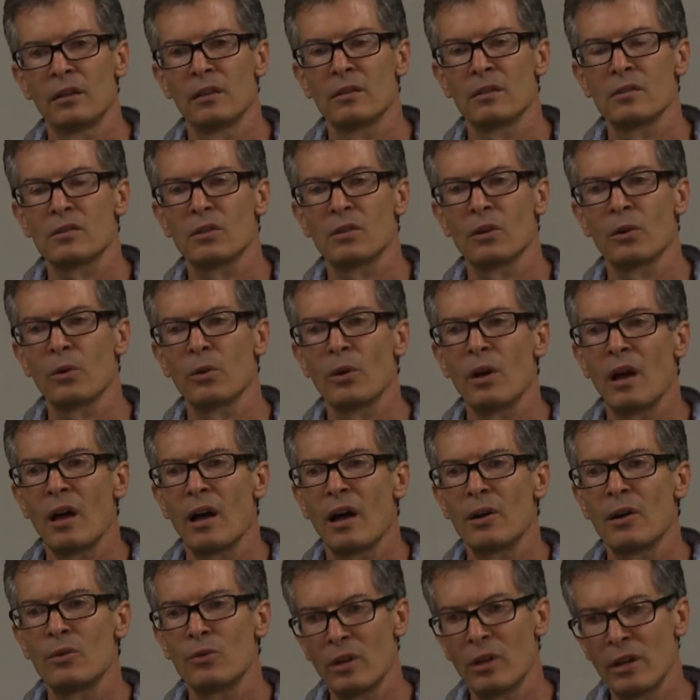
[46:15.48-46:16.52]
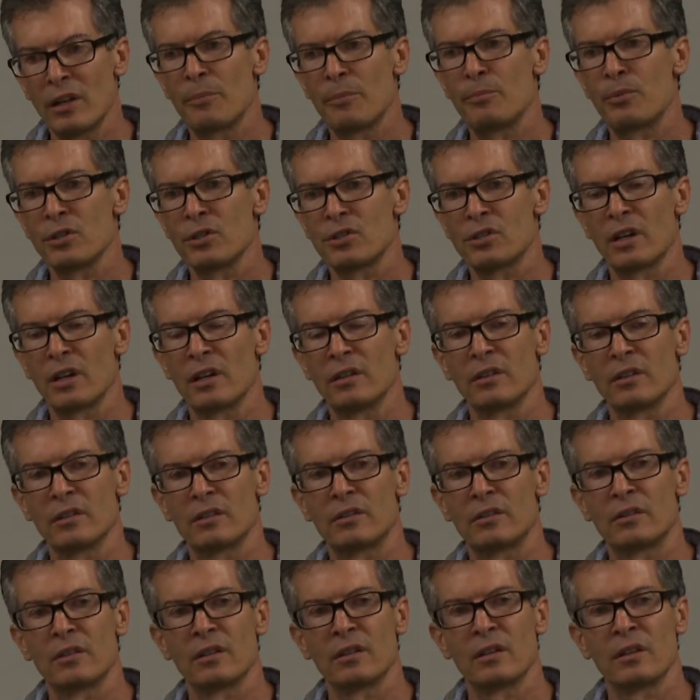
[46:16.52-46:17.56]
So I really appreciate
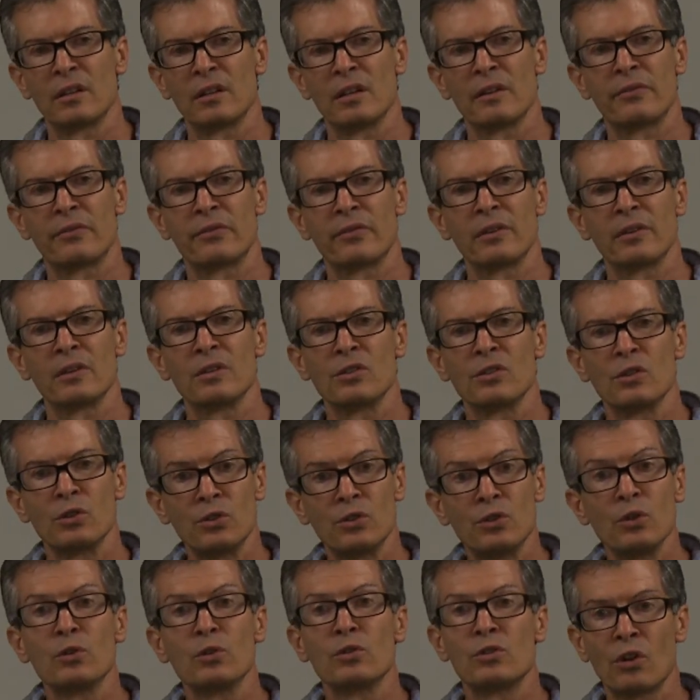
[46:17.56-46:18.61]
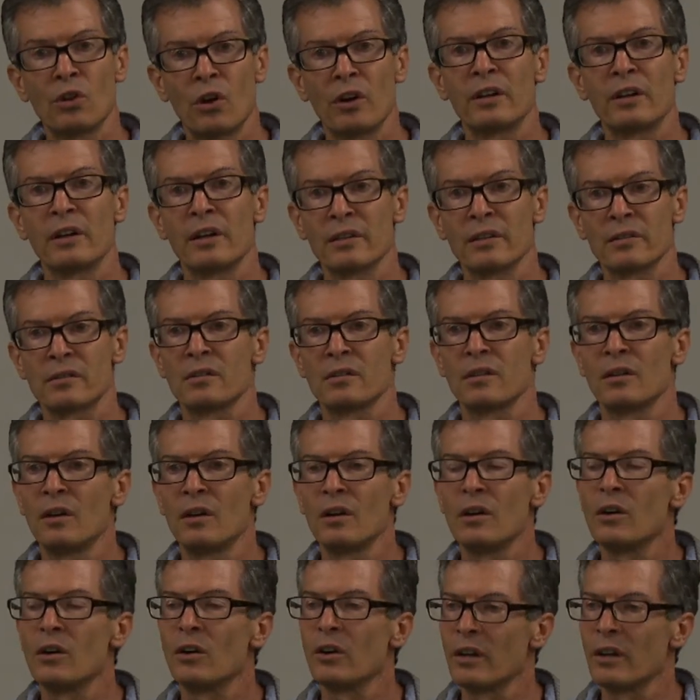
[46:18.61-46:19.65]
it if you do join us
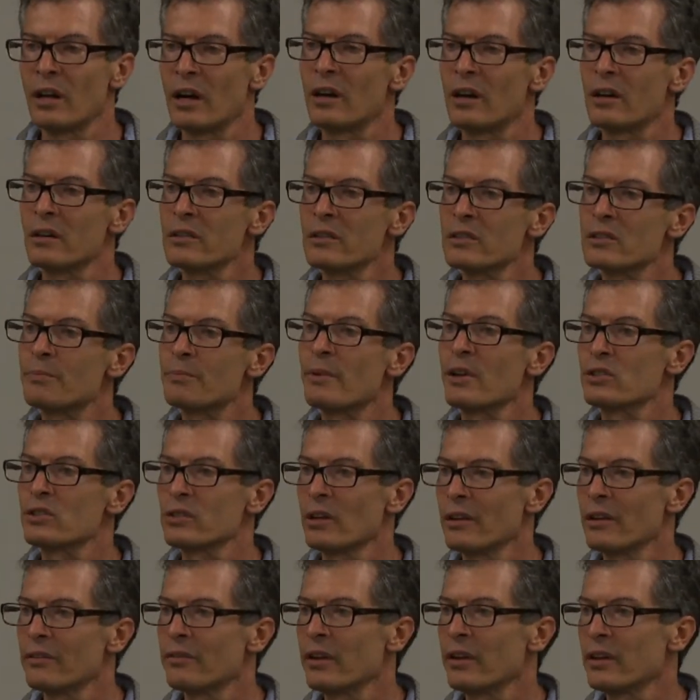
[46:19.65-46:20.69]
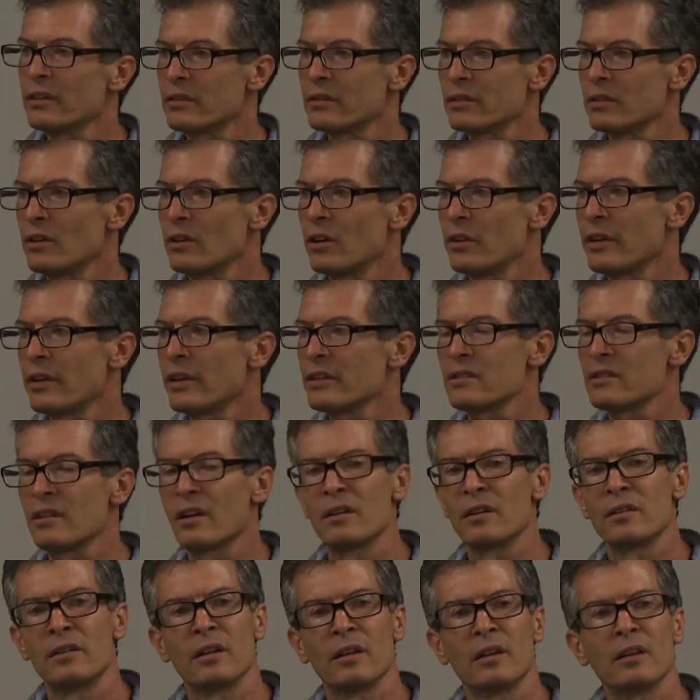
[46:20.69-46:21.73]
on our special event on that
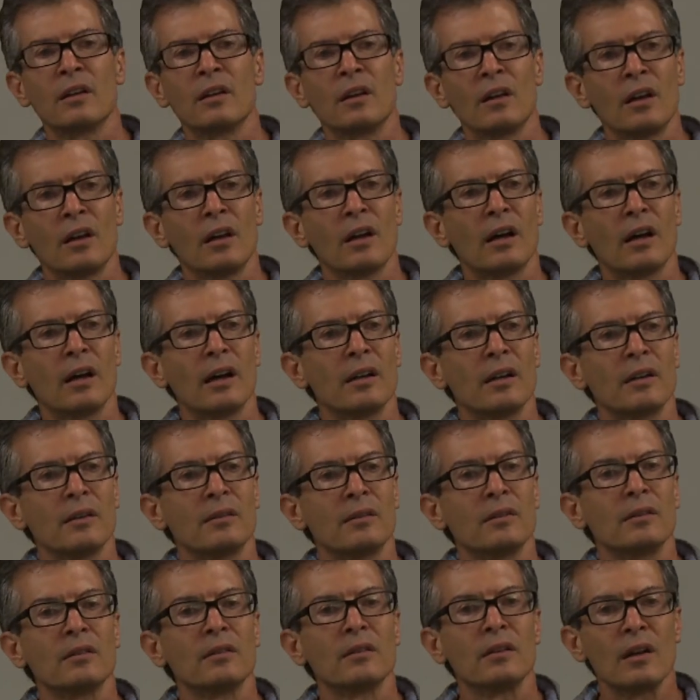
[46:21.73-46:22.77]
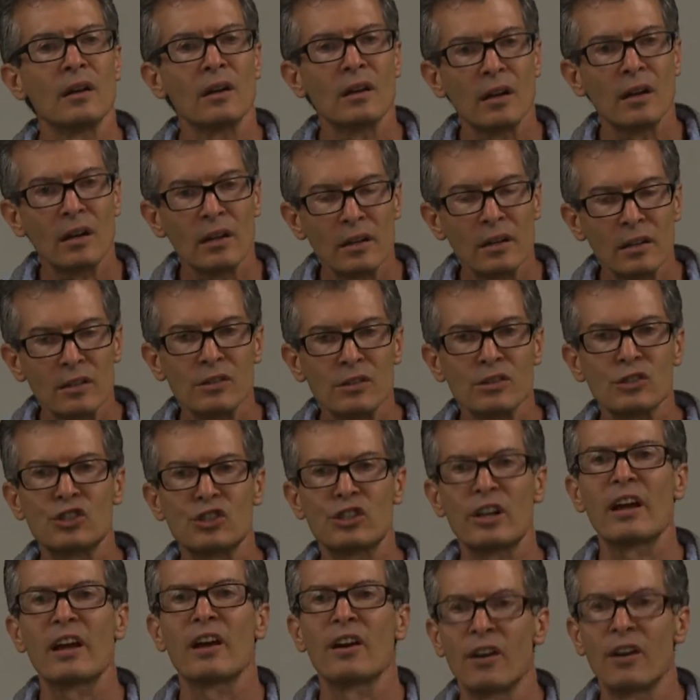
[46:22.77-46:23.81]
Saturday and
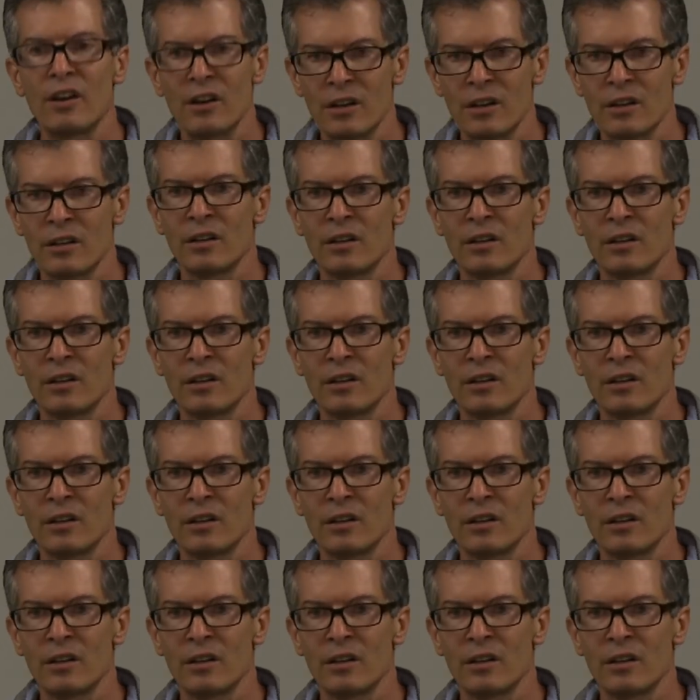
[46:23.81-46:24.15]
share